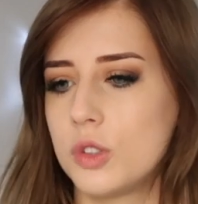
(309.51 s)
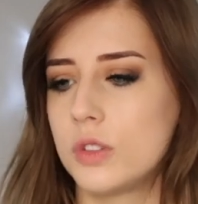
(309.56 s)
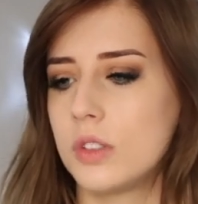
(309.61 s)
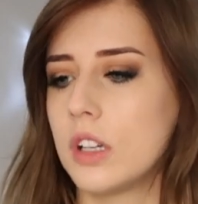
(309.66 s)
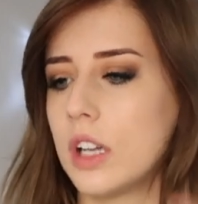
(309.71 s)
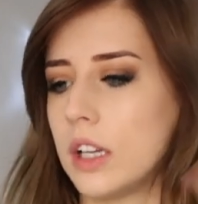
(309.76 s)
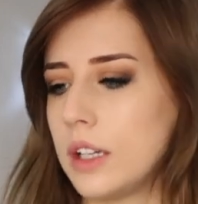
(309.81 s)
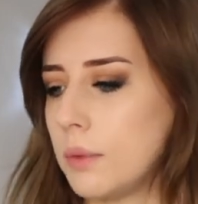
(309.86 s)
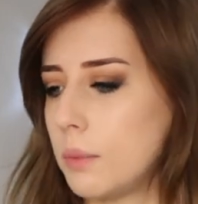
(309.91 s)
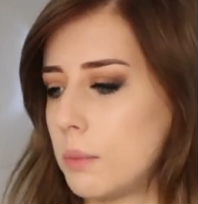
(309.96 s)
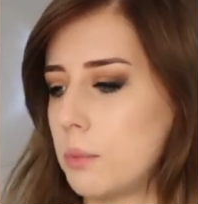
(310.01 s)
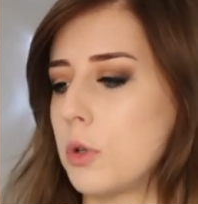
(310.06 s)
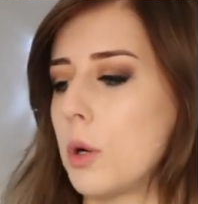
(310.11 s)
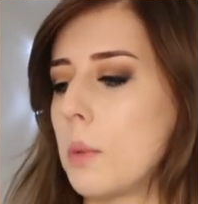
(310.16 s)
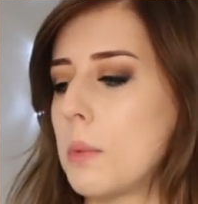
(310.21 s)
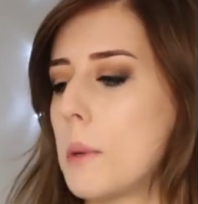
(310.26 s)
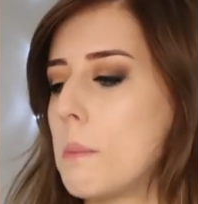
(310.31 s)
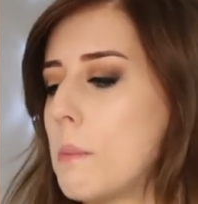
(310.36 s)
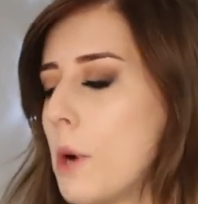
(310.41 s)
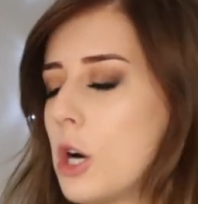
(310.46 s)
like
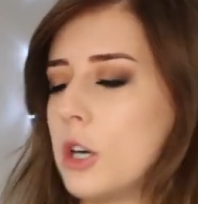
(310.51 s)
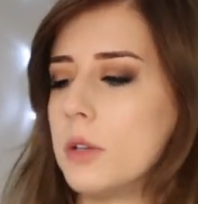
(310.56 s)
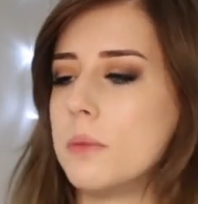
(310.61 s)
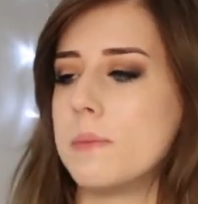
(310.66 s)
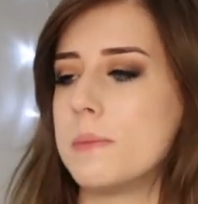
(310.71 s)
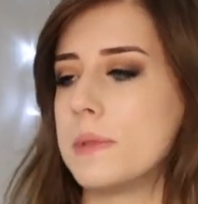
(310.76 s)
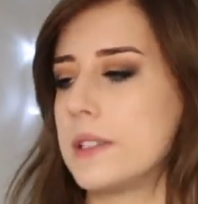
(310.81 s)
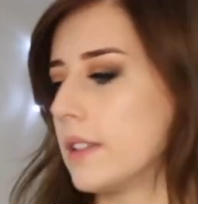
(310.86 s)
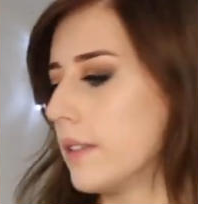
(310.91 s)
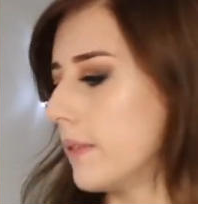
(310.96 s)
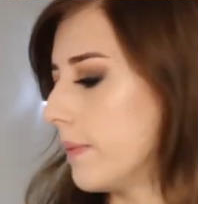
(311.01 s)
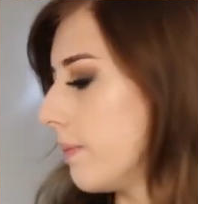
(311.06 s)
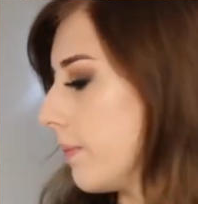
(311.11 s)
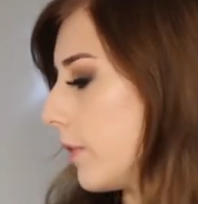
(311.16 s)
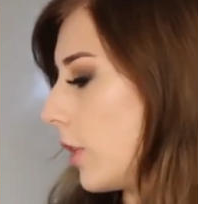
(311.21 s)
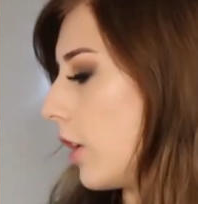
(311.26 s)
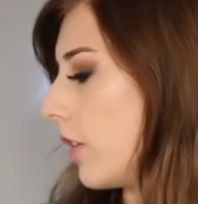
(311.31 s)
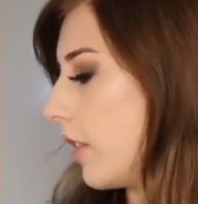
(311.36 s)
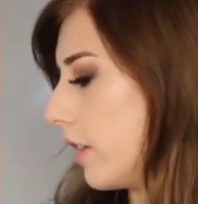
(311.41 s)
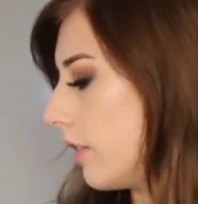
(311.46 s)
proper bottoms
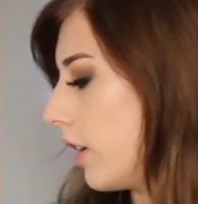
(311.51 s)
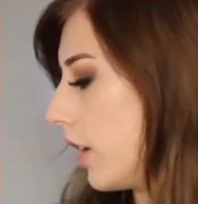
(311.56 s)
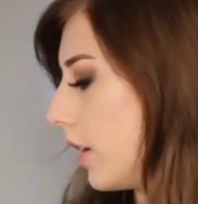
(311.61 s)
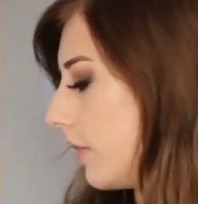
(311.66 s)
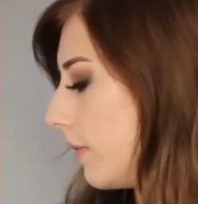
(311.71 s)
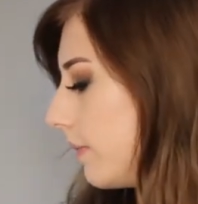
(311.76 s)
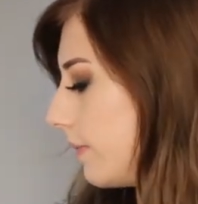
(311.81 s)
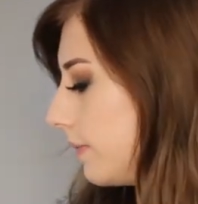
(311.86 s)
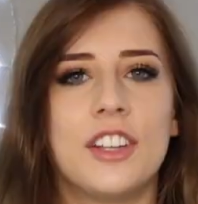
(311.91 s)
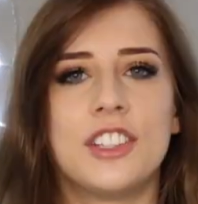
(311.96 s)
on their own.